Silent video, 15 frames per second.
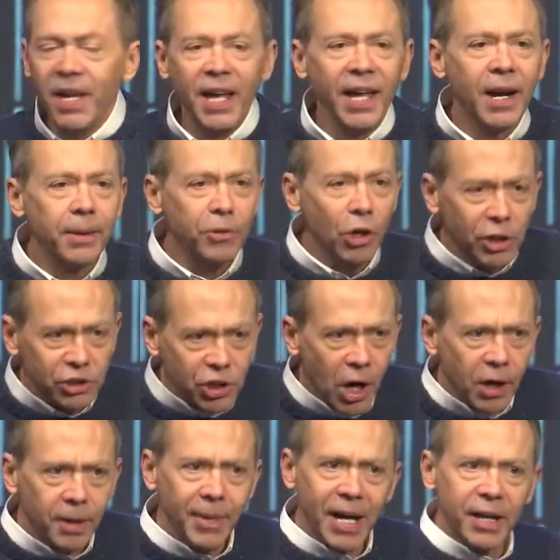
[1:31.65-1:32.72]
And I'm going to
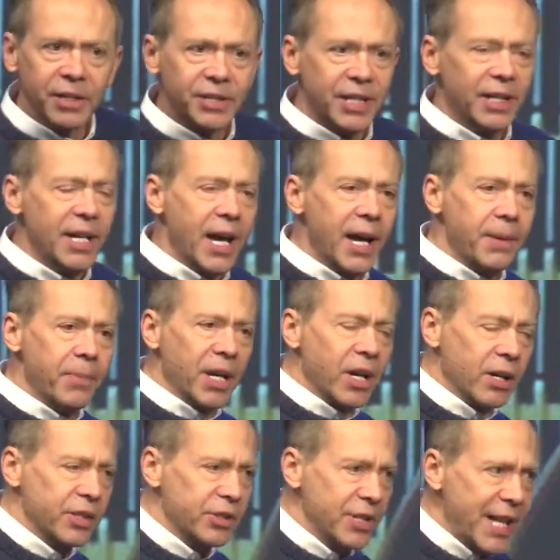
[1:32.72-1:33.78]
talk about it today
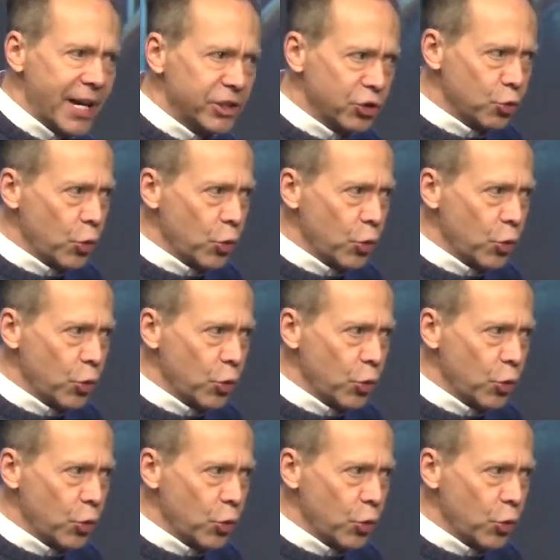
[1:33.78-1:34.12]
because next